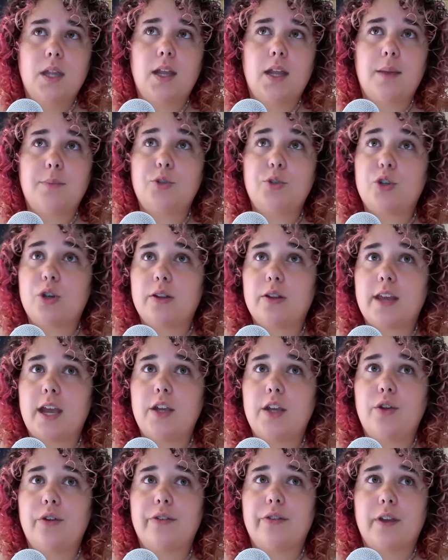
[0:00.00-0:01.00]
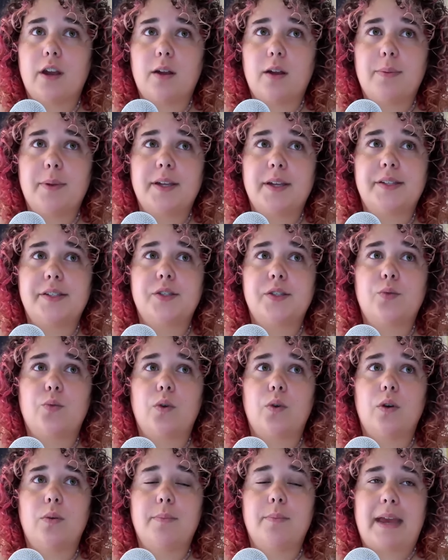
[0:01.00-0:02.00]
I'm sure that your therapist
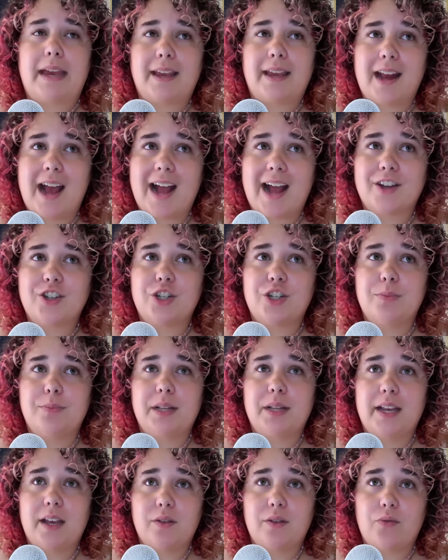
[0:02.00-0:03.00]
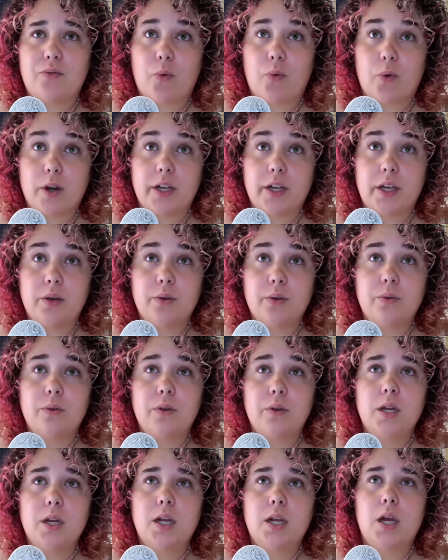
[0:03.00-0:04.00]
will make an action plan for you
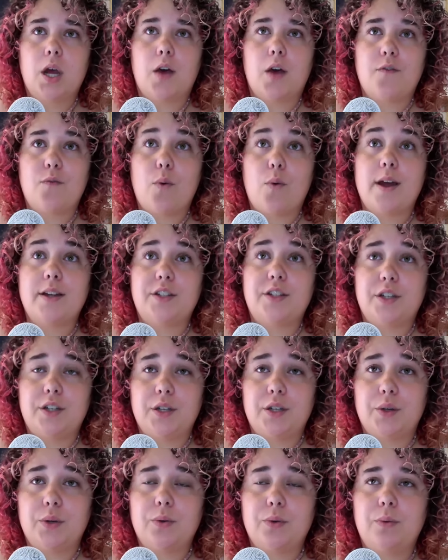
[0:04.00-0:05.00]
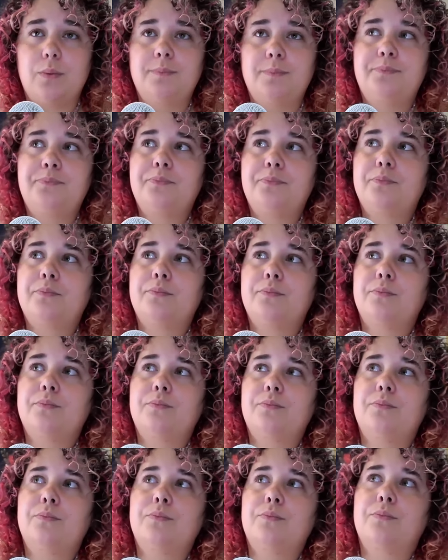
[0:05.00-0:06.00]
of what to do.
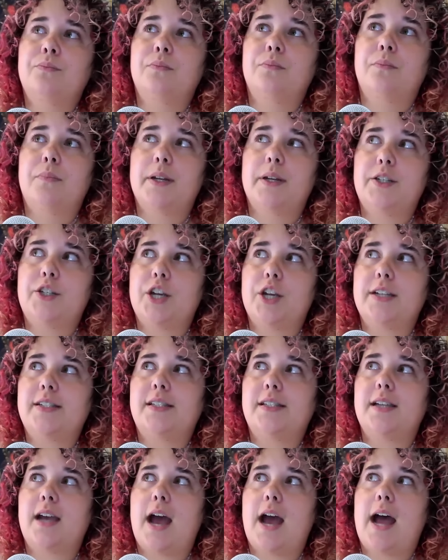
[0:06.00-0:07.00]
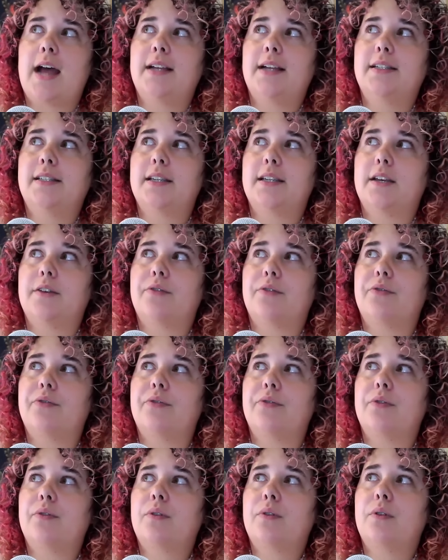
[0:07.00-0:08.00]
But just as
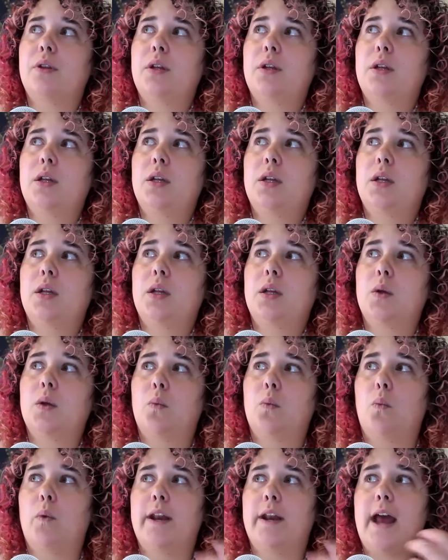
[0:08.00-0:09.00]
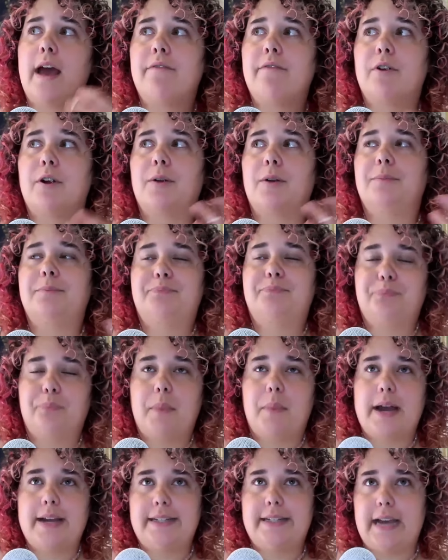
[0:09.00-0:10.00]
if whenever
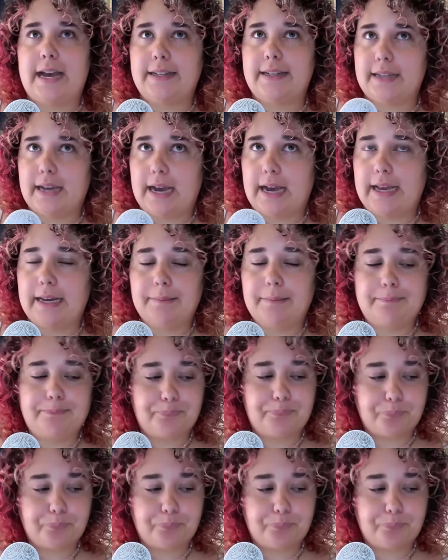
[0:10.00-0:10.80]
my dad died